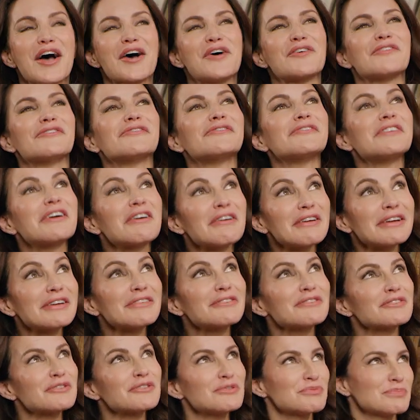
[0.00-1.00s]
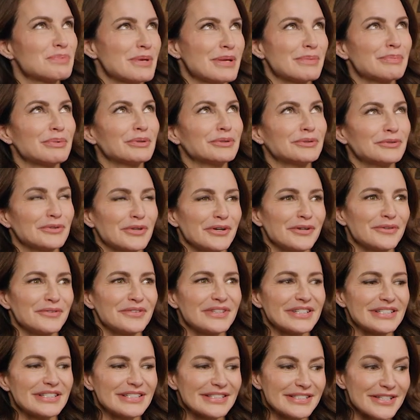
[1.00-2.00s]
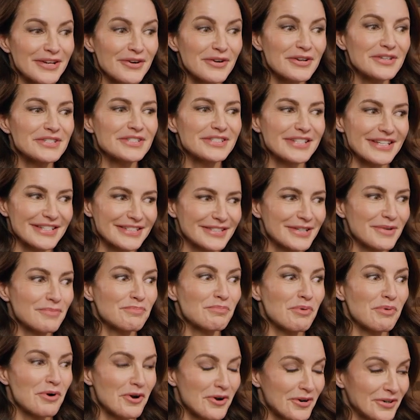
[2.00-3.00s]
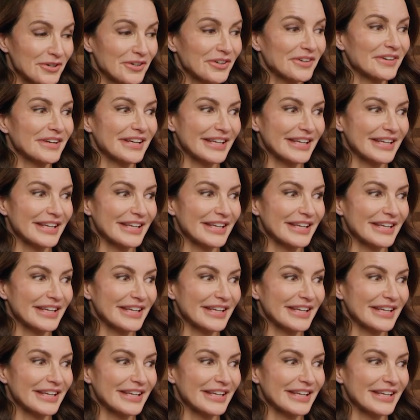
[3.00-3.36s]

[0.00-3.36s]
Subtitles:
Very few people know that Sarah Jessica Parker